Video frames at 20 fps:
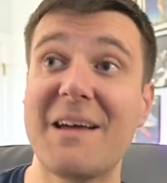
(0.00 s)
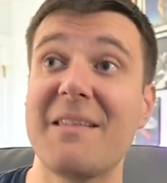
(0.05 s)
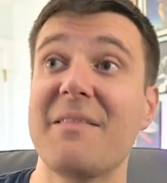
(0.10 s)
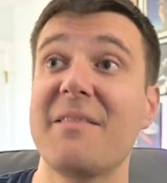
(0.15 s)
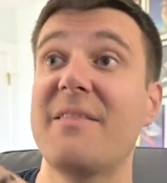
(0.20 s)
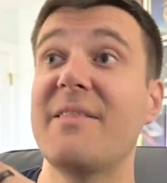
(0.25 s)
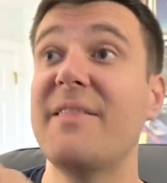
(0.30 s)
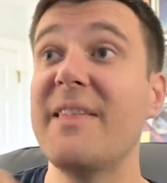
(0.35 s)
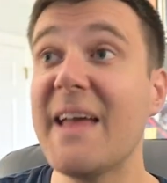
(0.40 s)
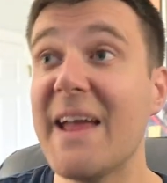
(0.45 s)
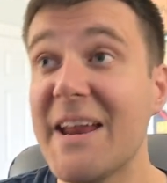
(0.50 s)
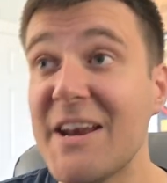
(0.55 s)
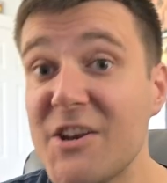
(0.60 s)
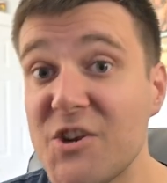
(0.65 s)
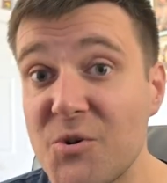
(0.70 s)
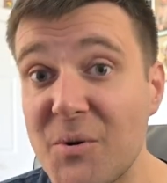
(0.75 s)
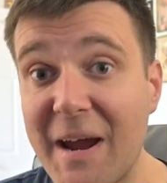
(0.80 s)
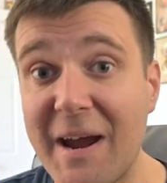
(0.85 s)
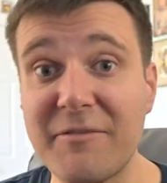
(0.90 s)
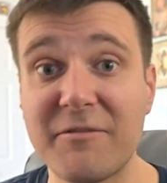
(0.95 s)
Then
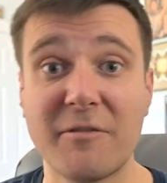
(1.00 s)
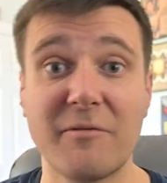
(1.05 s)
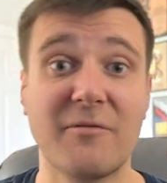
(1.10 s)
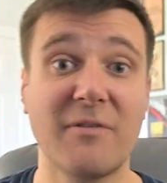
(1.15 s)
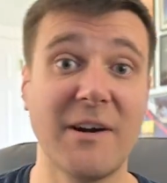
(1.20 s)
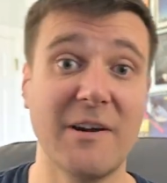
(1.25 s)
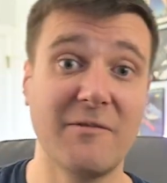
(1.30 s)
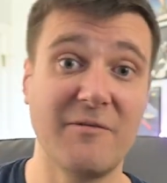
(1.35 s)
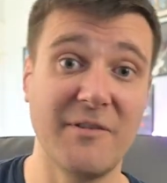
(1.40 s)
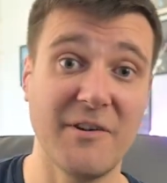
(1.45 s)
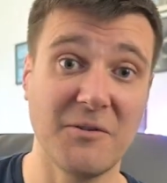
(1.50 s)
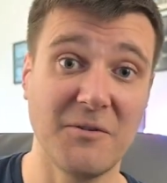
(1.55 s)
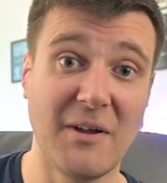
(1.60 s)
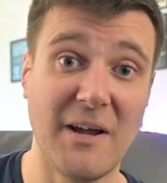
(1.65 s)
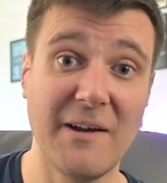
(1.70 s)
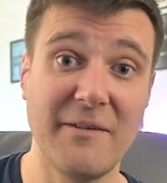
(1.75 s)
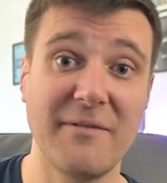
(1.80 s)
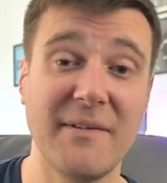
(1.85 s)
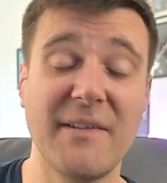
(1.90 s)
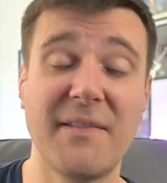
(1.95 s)
you have to fight for your
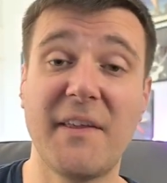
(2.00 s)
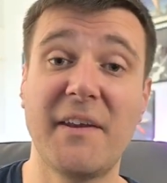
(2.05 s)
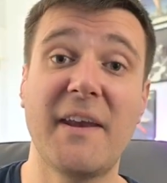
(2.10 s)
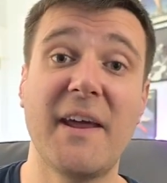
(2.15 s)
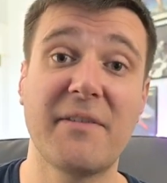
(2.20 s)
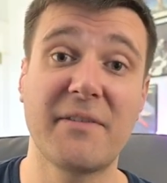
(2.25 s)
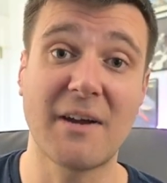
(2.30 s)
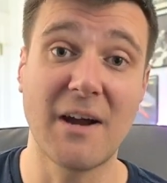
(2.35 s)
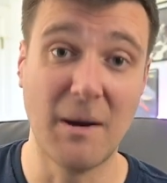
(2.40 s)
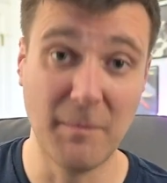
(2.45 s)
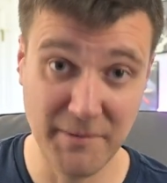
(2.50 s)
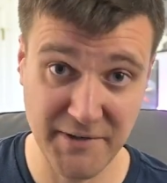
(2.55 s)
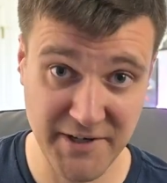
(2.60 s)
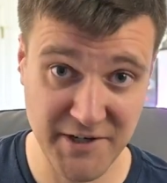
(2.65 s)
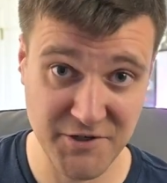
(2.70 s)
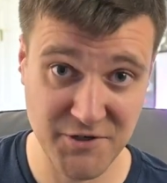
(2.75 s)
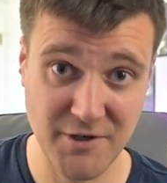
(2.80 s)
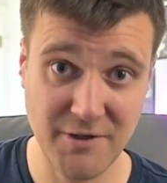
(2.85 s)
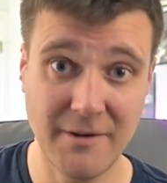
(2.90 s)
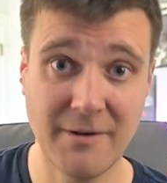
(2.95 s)
life in the death
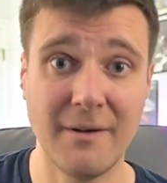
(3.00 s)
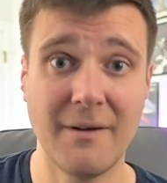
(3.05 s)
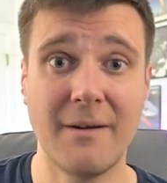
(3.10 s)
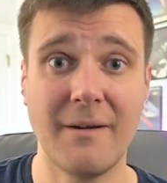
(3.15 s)
competition.